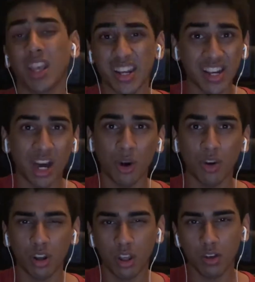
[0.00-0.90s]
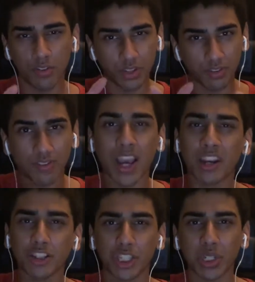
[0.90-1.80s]
And now for the
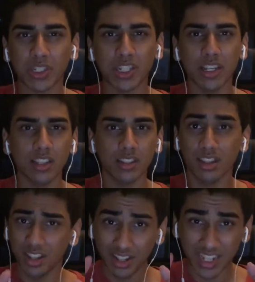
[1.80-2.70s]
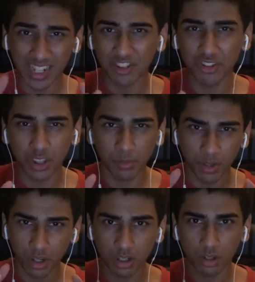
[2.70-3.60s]
final shot size, the extreme
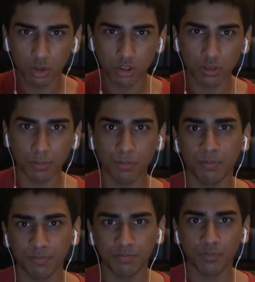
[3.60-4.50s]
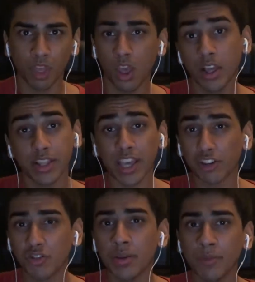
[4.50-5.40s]
close-up. The
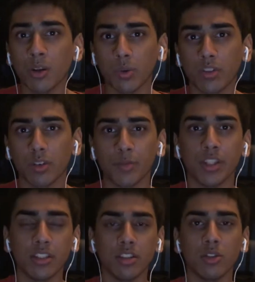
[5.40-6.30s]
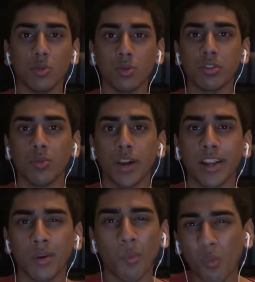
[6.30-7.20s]
extreme close-up is used
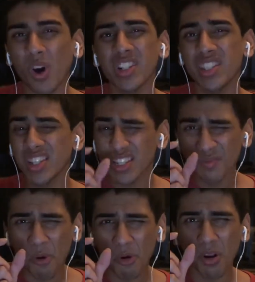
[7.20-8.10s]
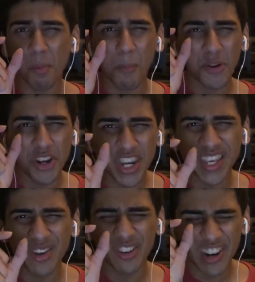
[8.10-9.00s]
when one small,
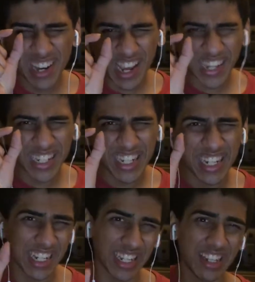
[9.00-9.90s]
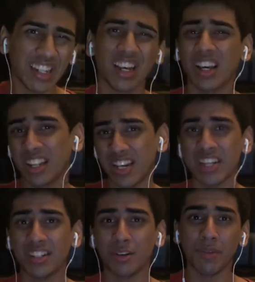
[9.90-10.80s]
particular tiny detail
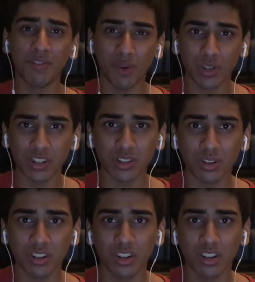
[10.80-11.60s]
needs to be focused on.